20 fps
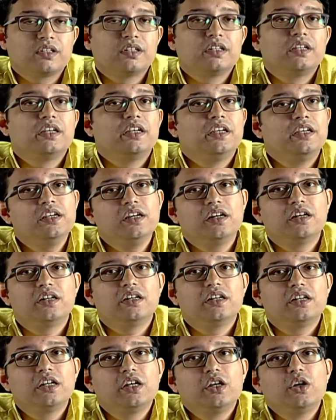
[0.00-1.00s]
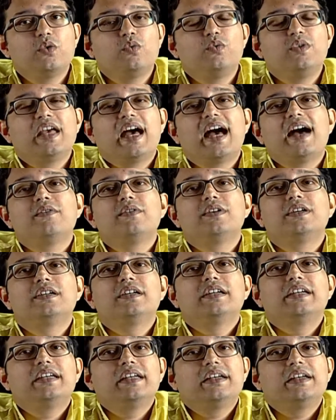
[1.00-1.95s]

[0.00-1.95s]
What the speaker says: Here we have a